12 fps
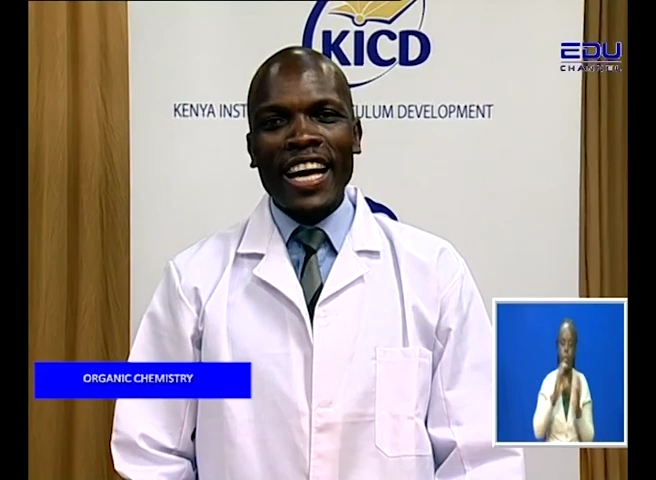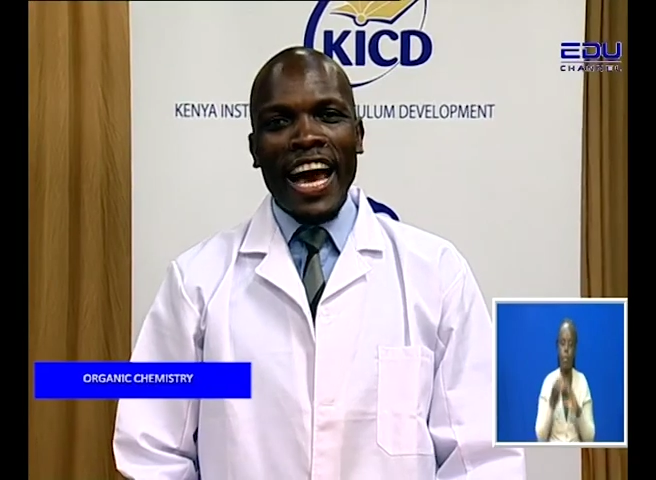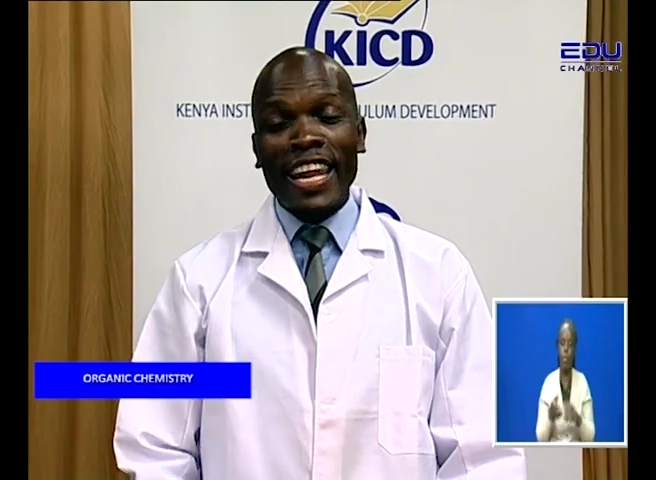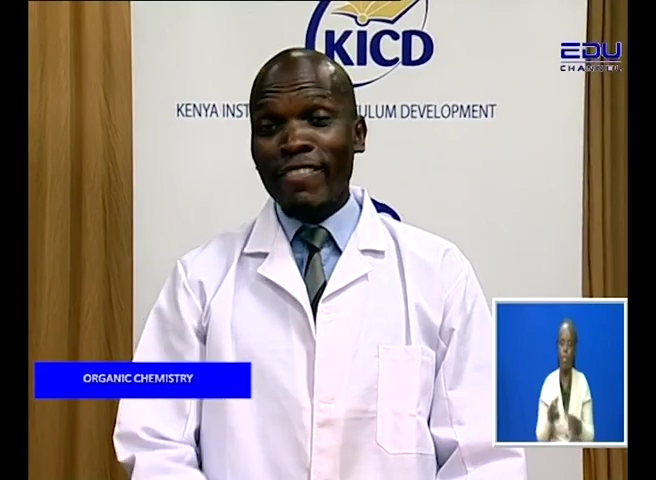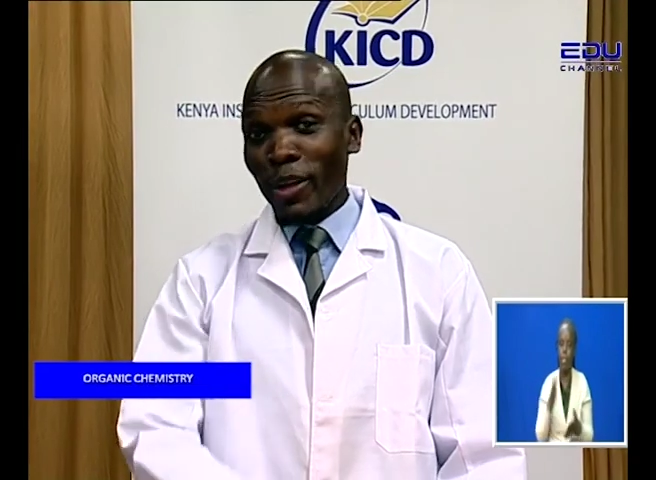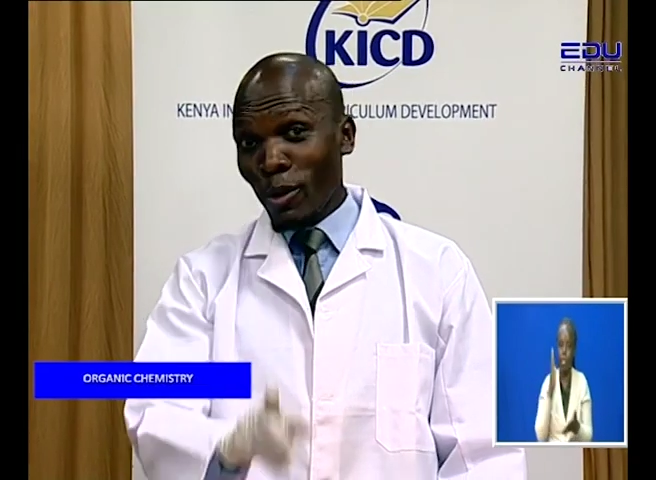I
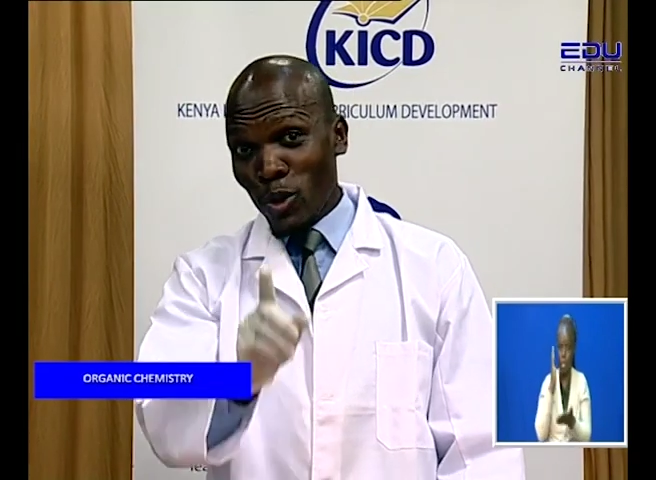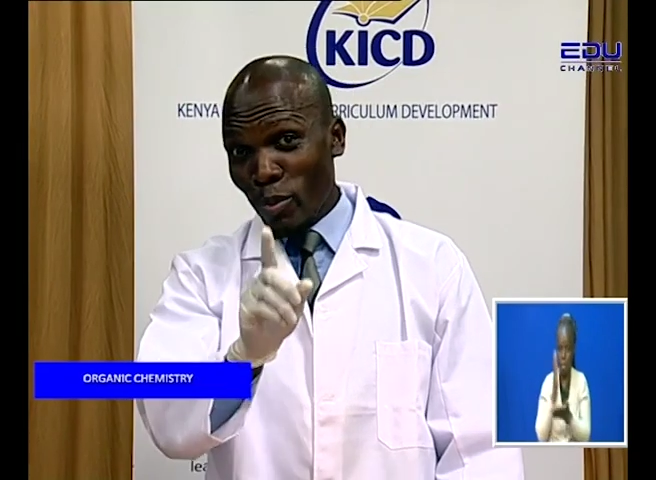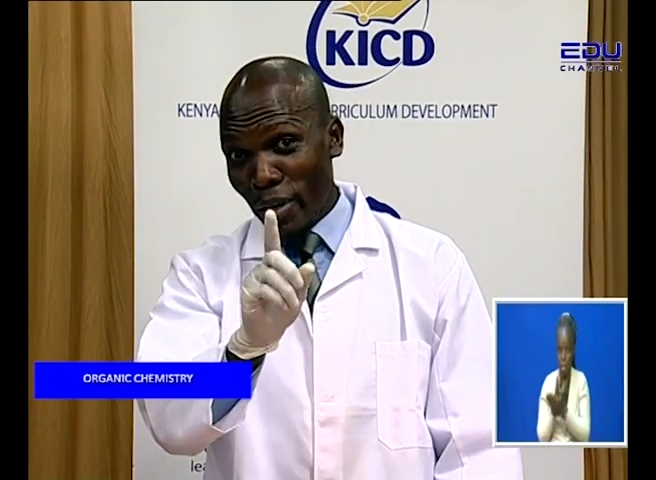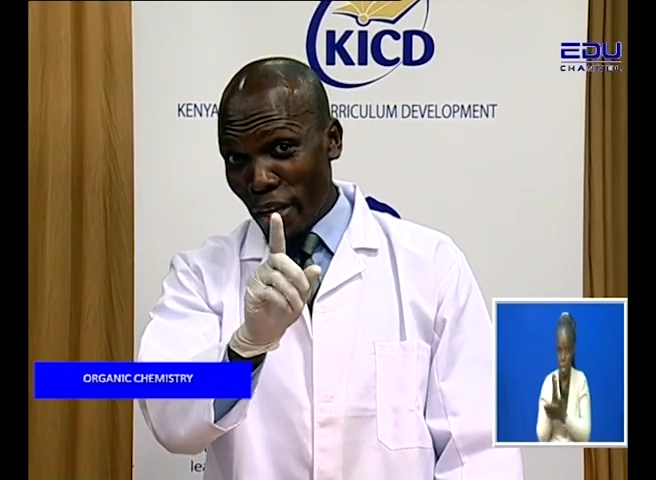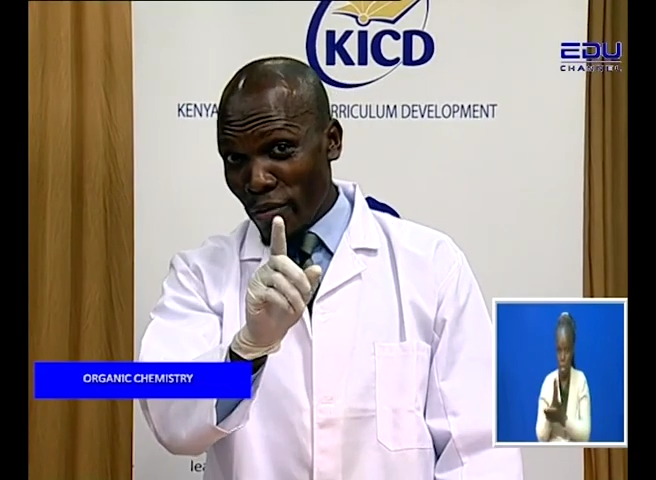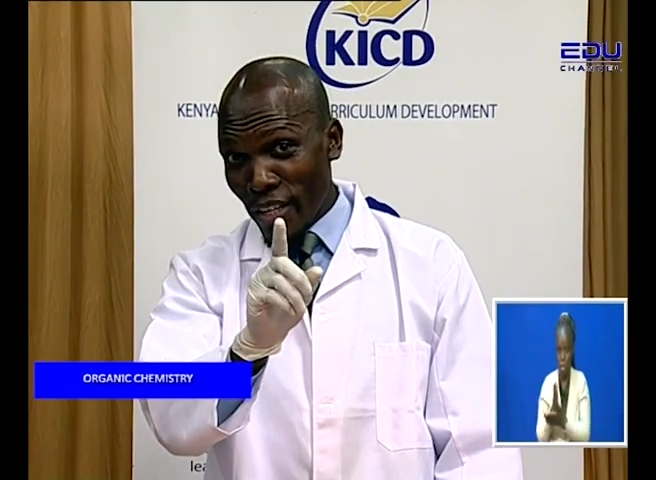never used to
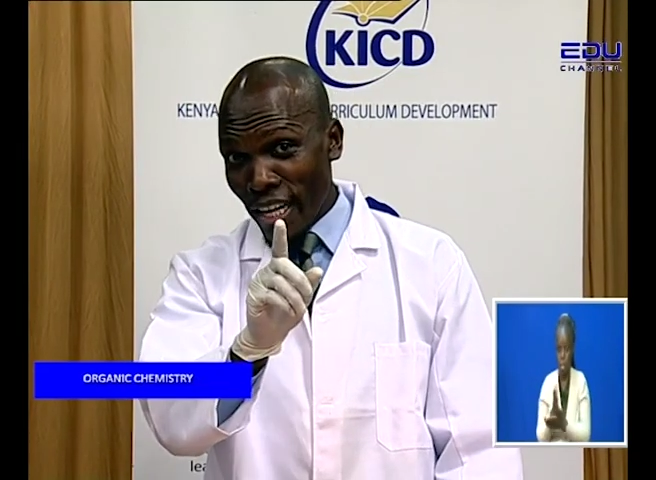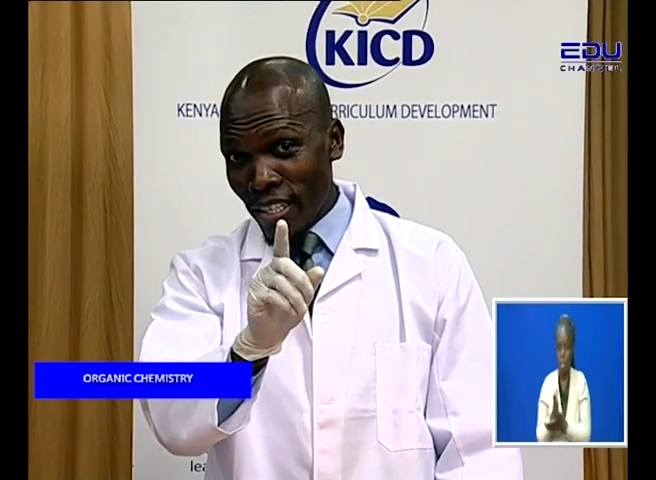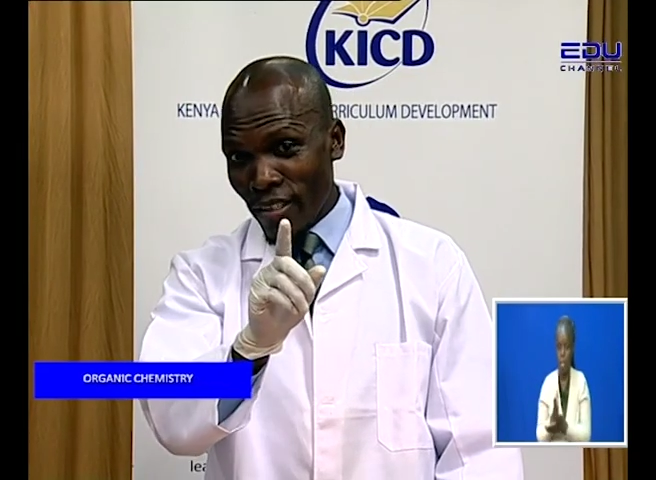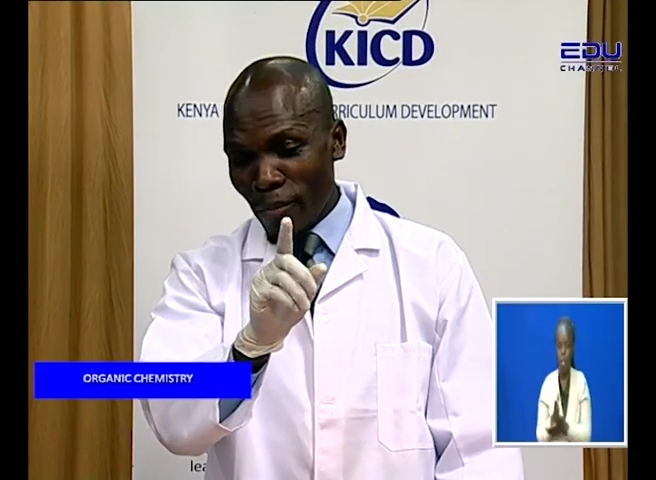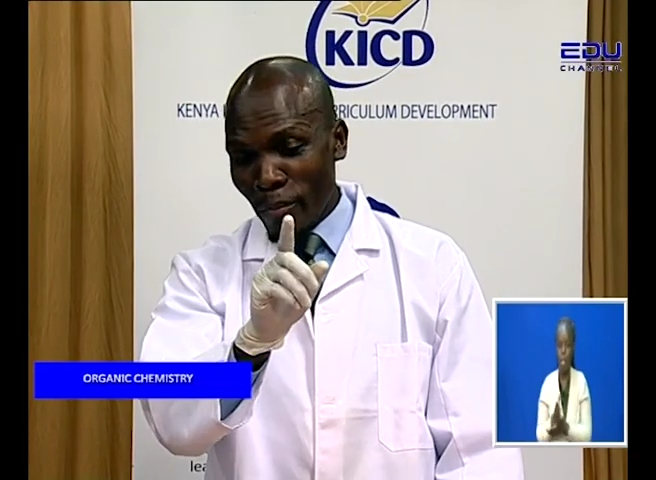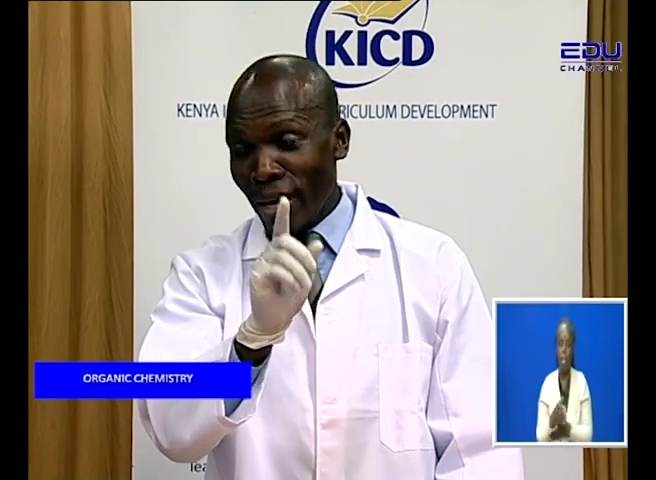believe
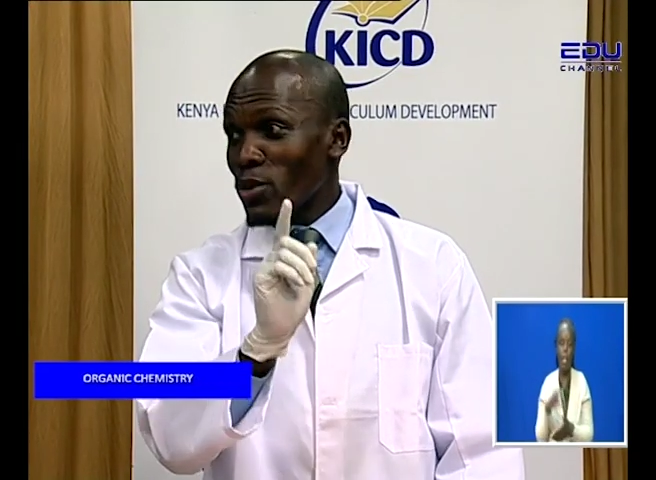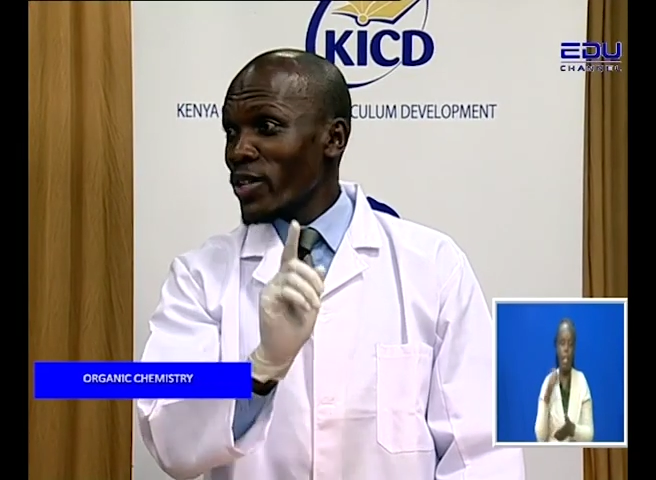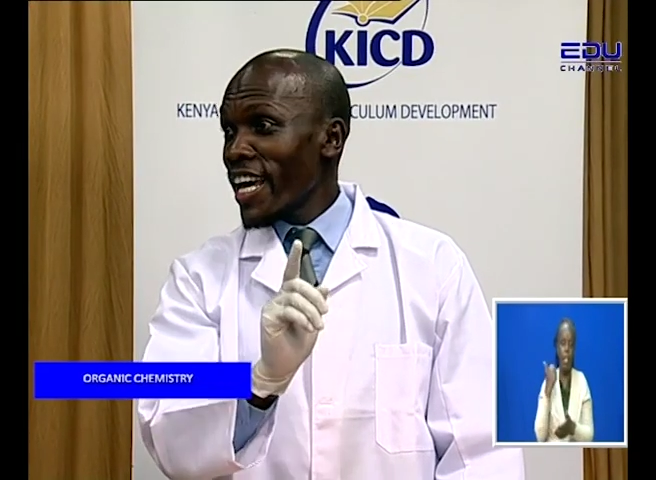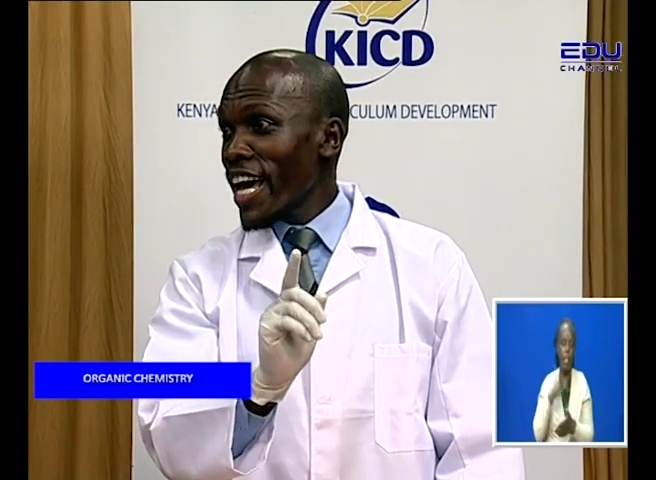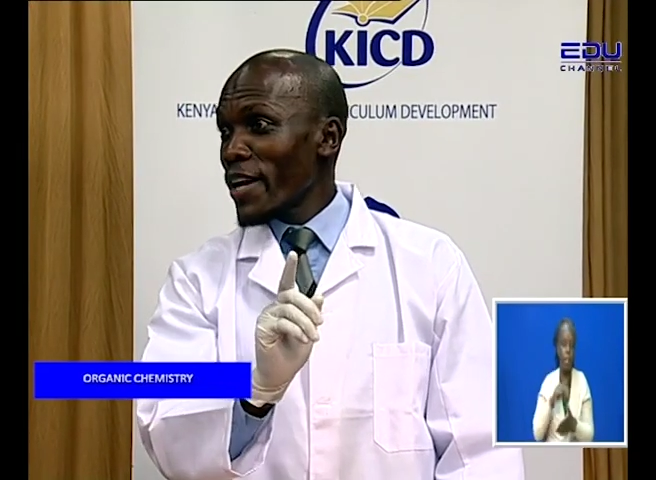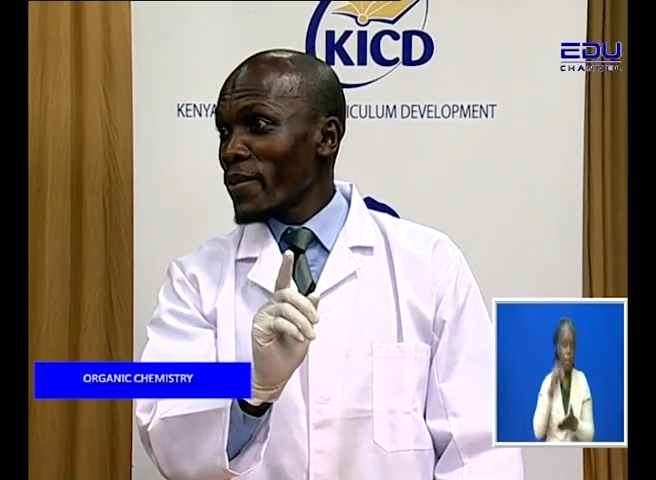that, but
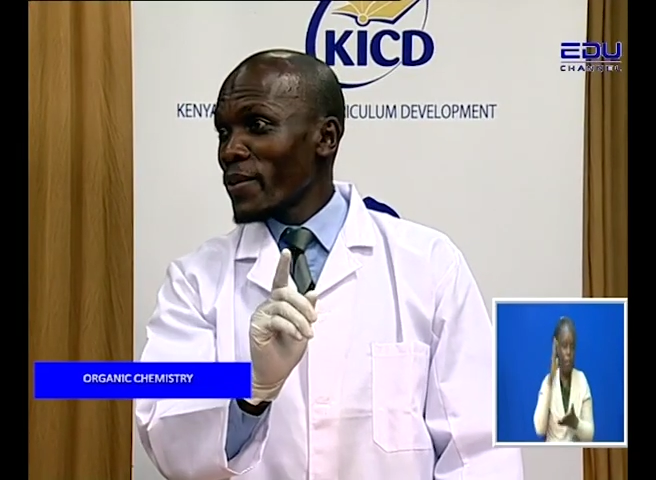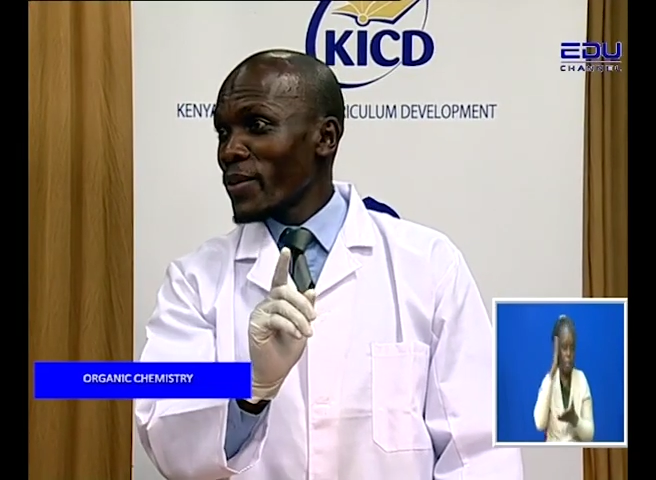today I do.